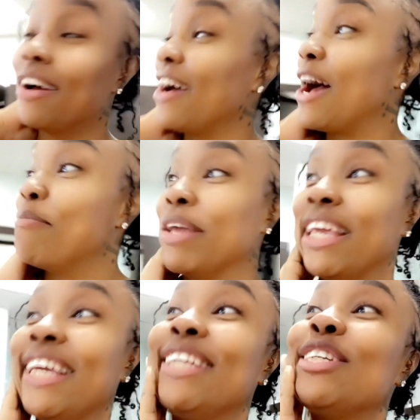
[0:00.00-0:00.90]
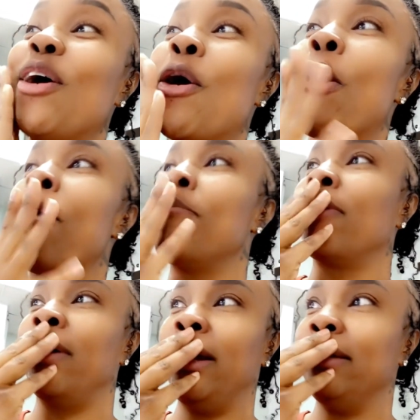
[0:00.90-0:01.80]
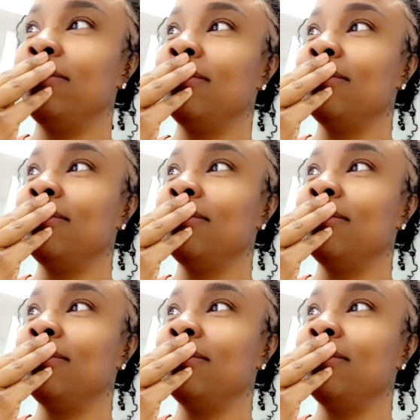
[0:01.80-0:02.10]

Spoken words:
I've been geeked all morning.